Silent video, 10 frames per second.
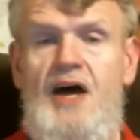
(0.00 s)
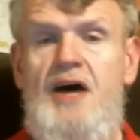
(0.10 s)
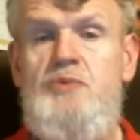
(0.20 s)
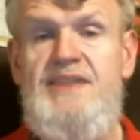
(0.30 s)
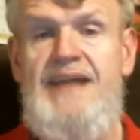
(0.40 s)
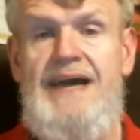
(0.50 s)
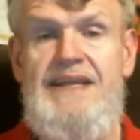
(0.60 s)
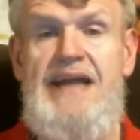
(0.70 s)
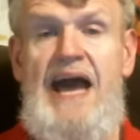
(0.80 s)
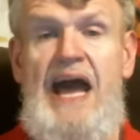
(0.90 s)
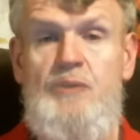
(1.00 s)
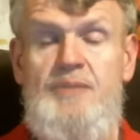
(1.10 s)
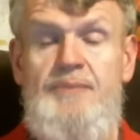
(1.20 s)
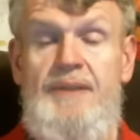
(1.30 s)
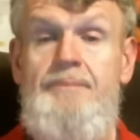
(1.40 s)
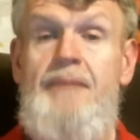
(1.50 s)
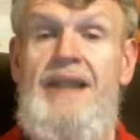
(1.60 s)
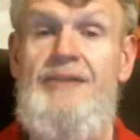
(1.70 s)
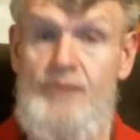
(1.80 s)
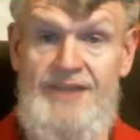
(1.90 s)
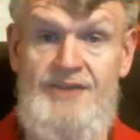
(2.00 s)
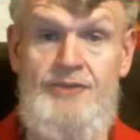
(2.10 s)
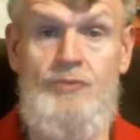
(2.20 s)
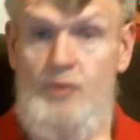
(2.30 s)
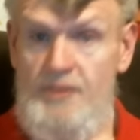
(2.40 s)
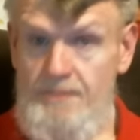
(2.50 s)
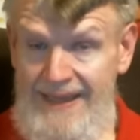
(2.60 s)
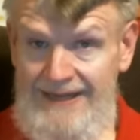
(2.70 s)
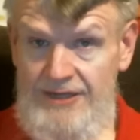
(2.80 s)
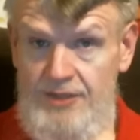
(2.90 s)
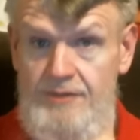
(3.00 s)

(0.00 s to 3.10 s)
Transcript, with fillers: Without it, I would be bedridden with pain.